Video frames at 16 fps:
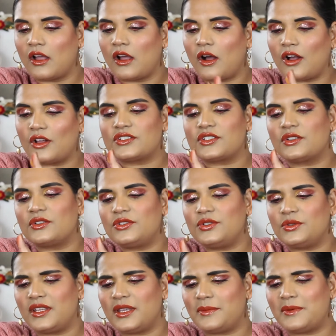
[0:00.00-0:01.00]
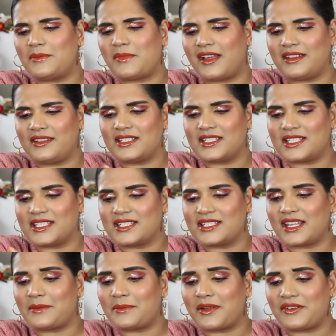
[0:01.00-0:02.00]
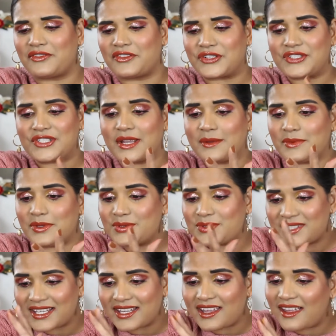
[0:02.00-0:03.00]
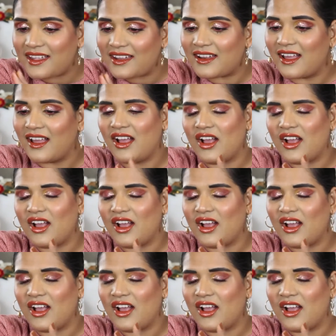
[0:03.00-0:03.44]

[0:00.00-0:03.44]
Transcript: Also, do keep in mind this is like my first time using it.